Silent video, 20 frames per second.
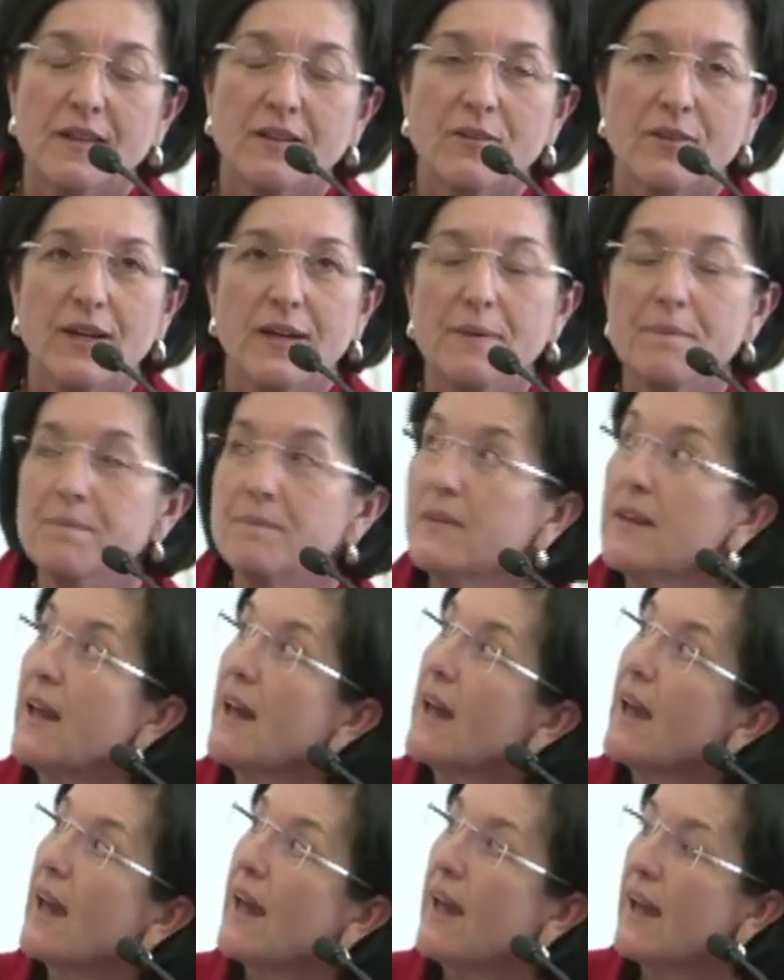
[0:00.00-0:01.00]
Okay?
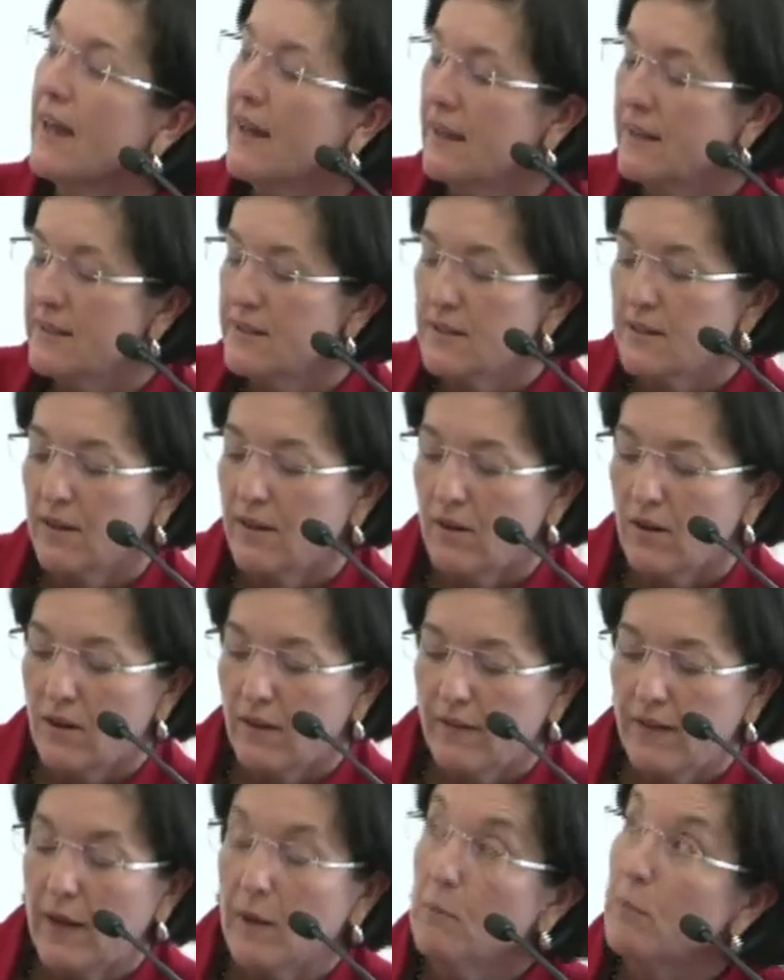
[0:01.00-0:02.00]
And
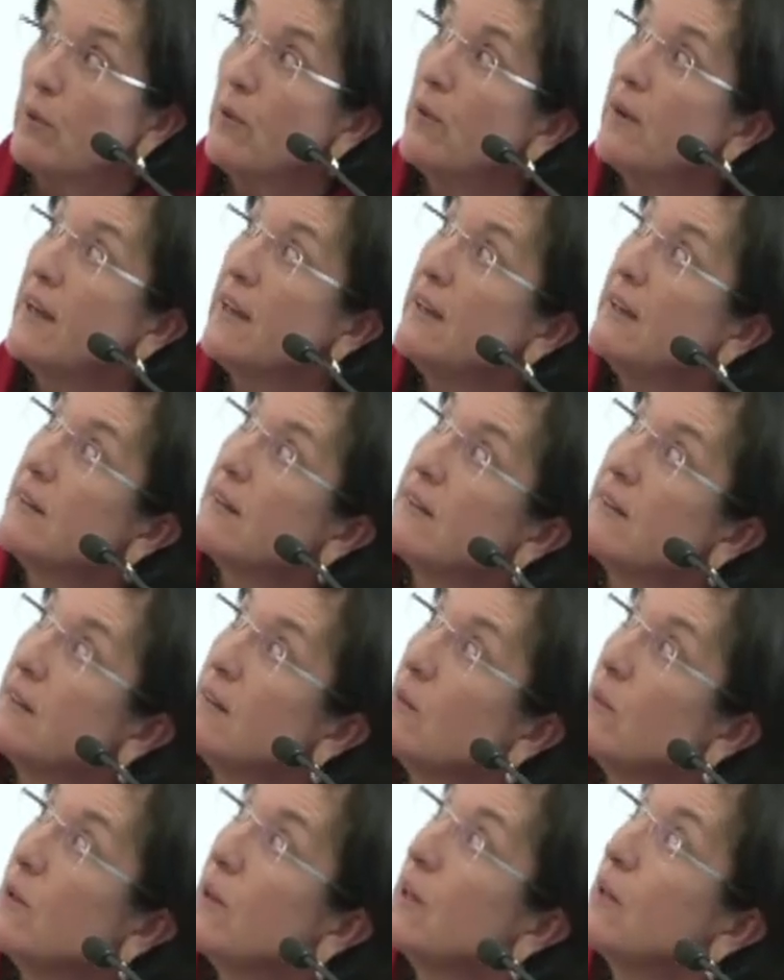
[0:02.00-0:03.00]
on that point,
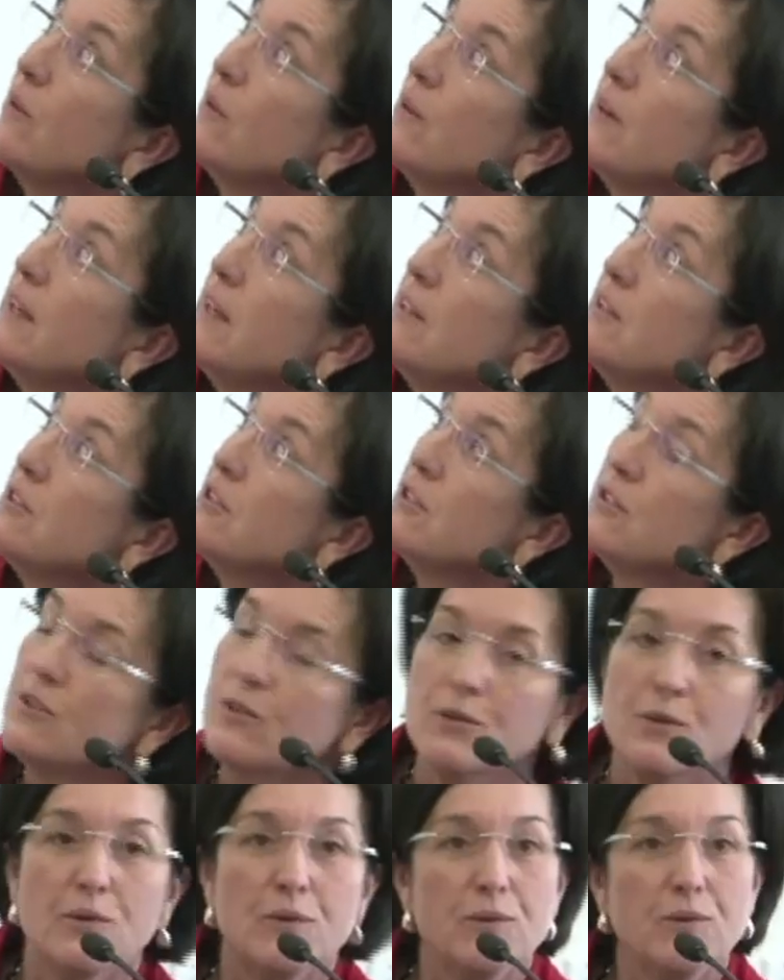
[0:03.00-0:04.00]
we're going
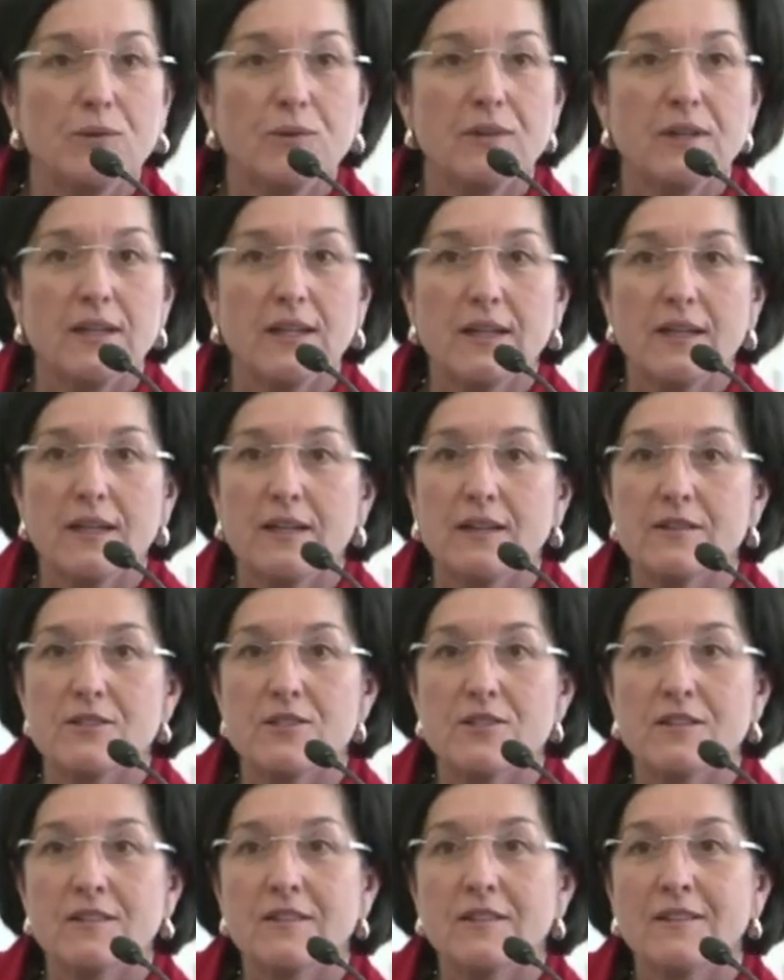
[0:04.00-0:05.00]
to
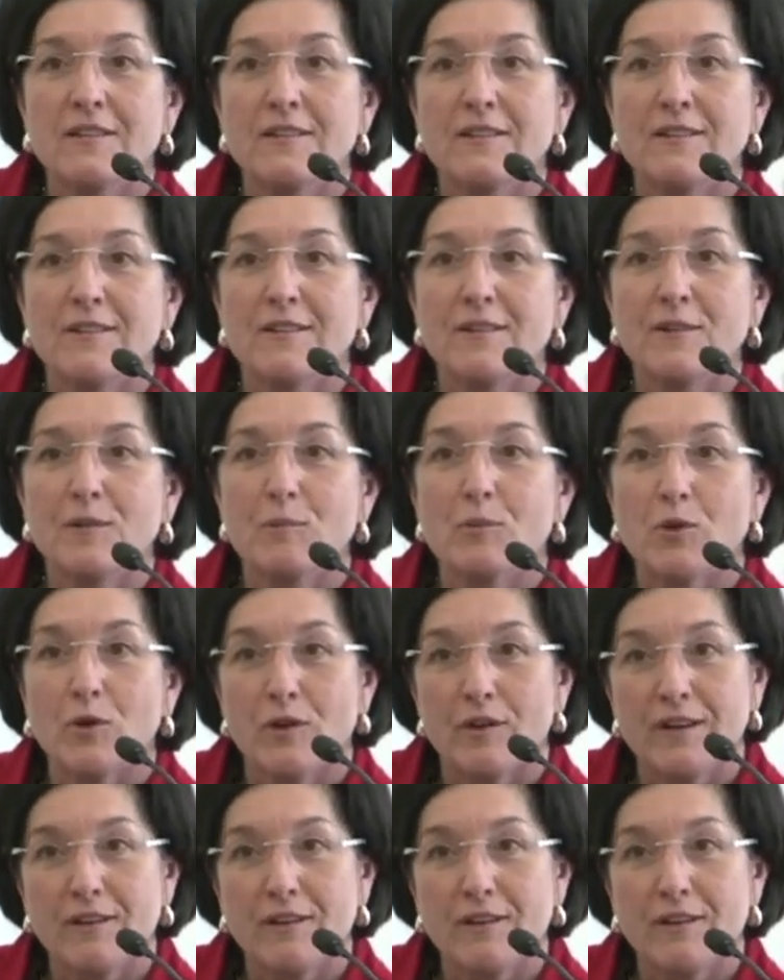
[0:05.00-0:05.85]
need more